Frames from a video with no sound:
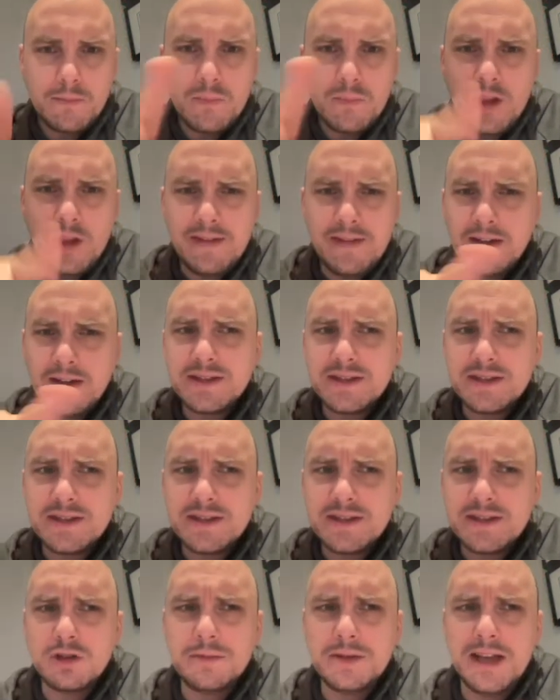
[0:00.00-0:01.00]
they haven't said
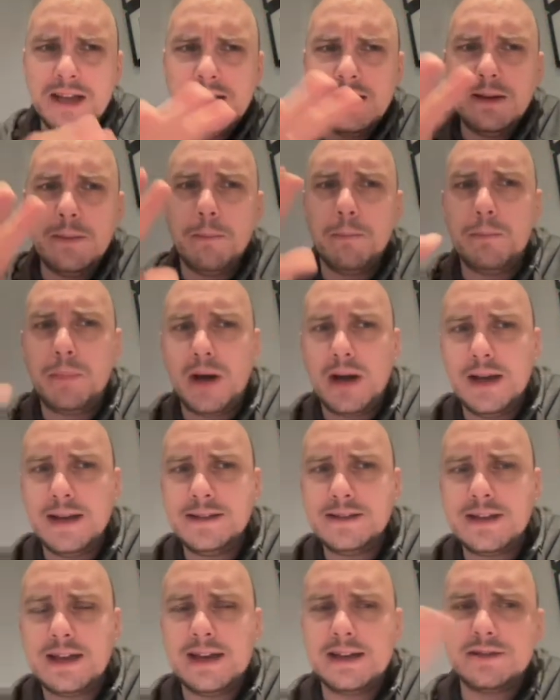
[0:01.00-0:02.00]
there's going to be any buy
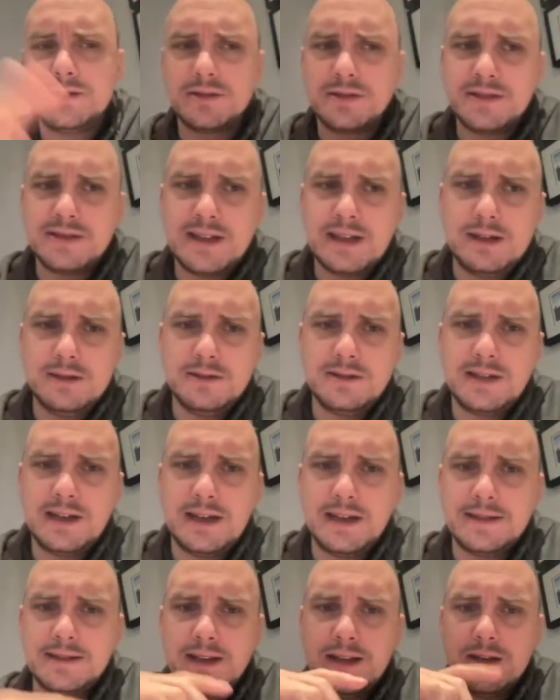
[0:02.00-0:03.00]
tax or sell
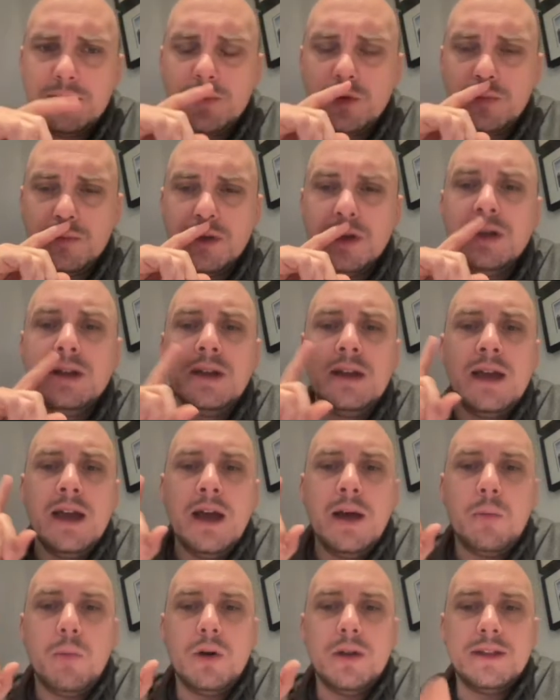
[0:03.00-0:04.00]
tax at the moment.
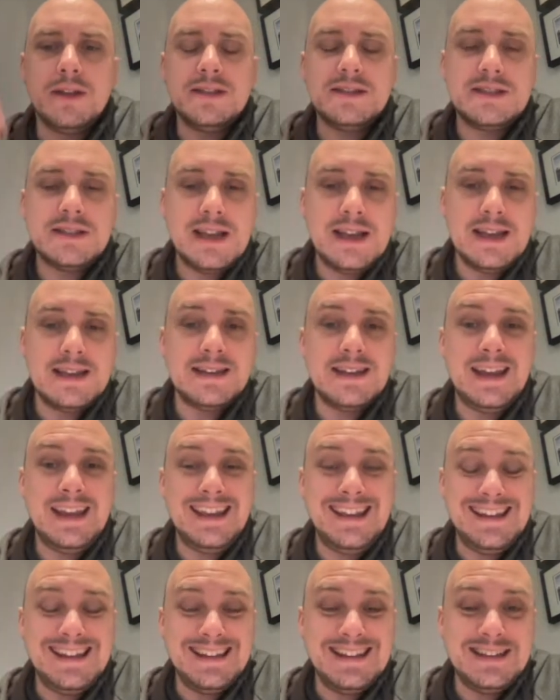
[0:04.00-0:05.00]
What they said
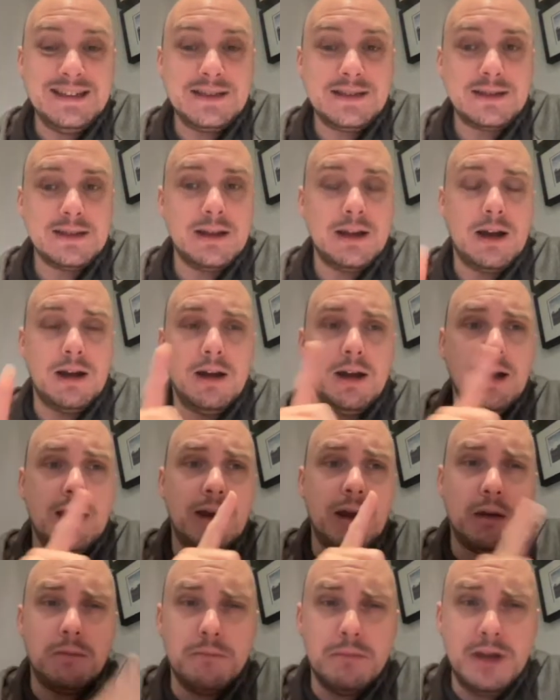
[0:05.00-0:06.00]
is,
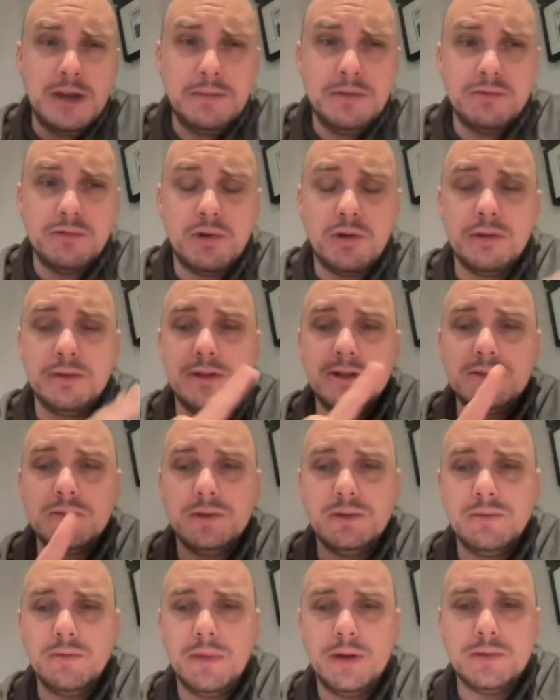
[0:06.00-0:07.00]
I may be wrong on this
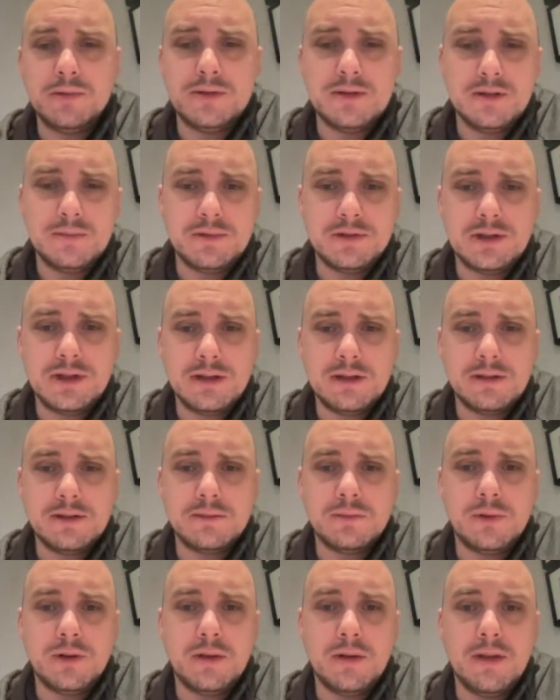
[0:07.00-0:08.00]
one, might want to double check
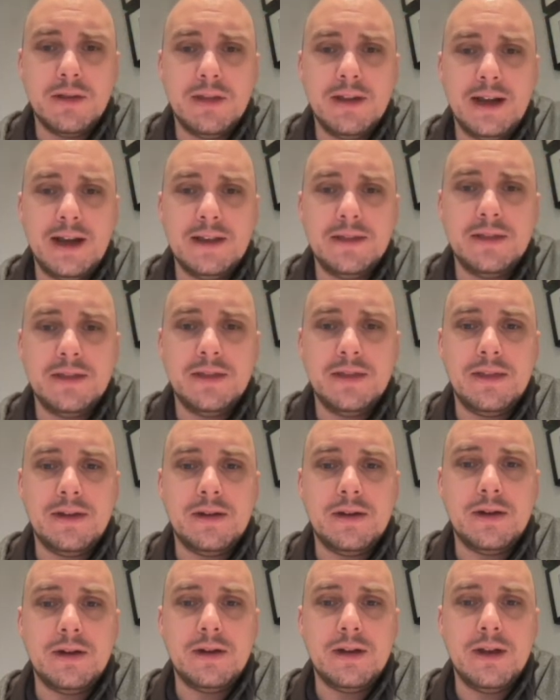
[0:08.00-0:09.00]
this one, that
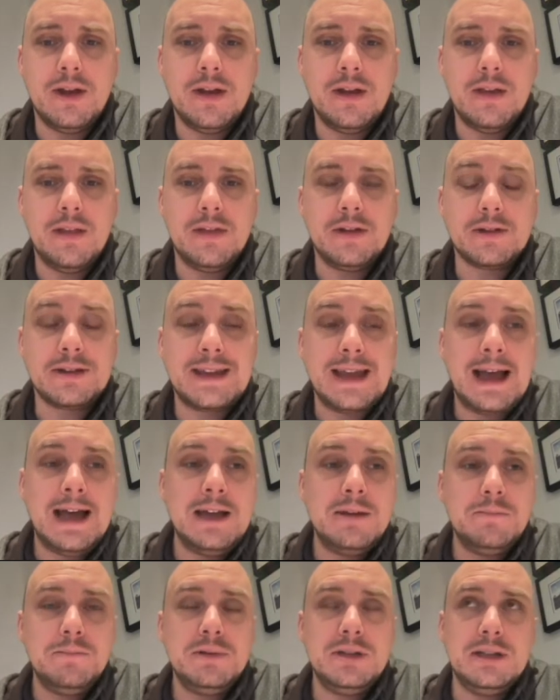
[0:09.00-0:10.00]
there
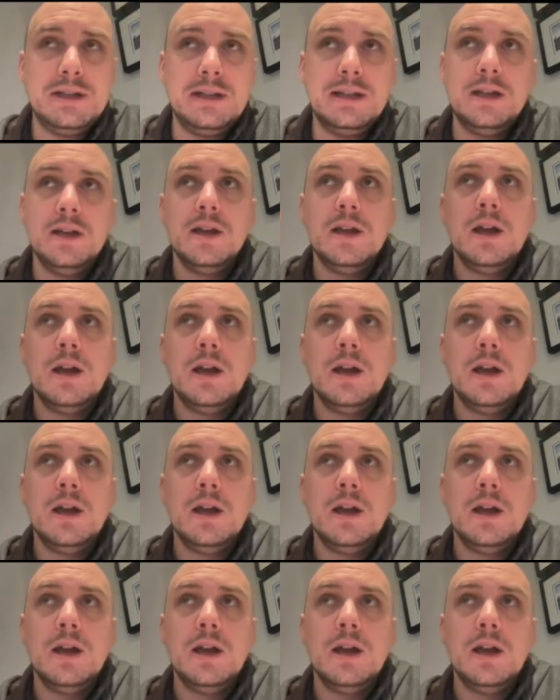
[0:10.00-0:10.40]
can be